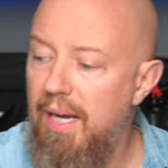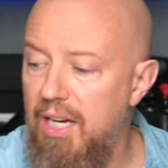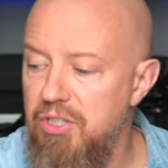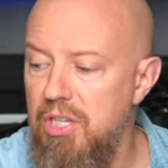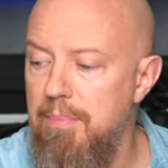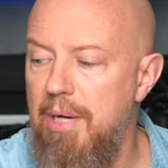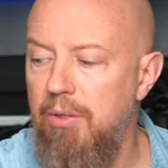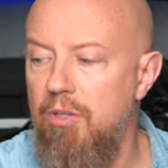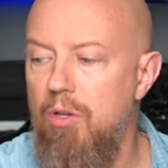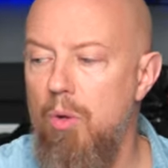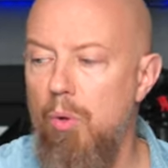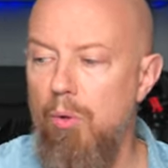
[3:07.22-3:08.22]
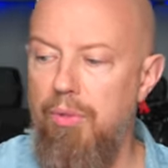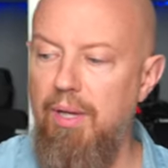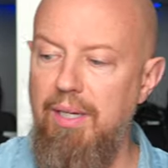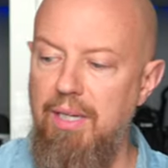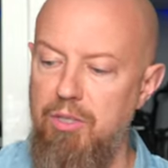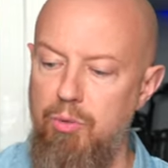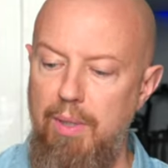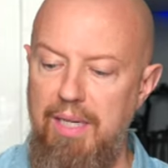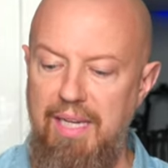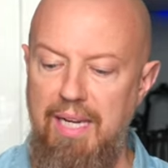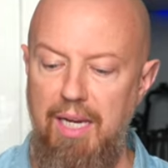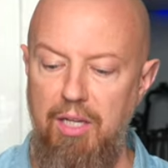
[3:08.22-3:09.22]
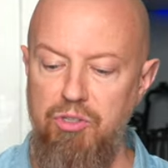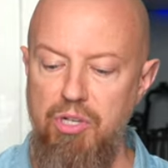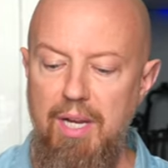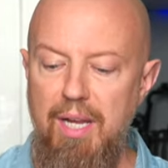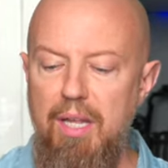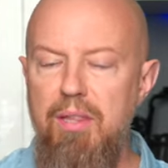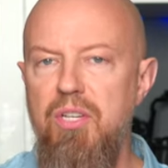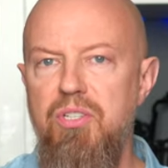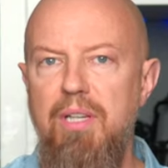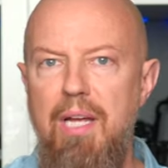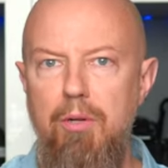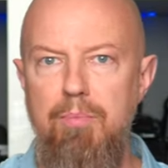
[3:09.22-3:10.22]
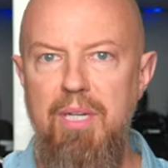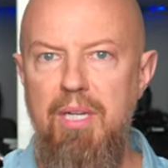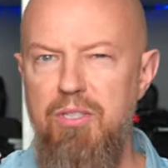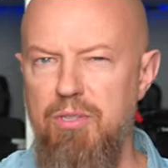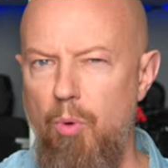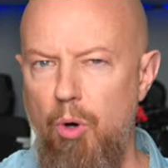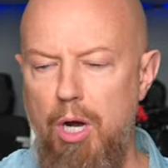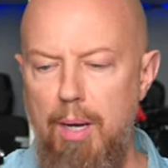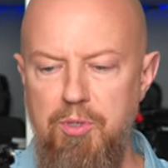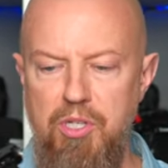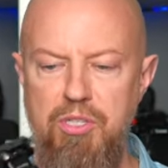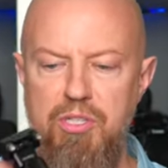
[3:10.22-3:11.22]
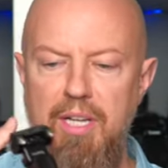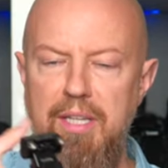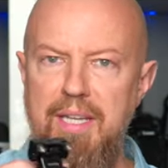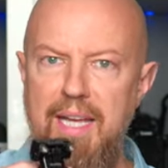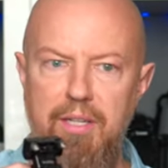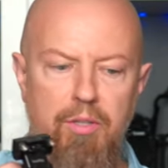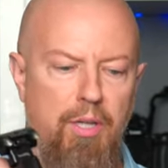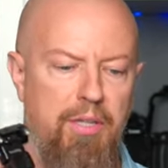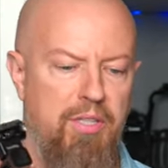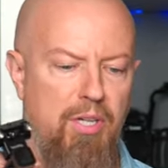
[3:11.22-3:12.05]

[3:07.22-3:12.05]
I actually mounted the whole thing into a cage. This allowed me some more options like the handle on the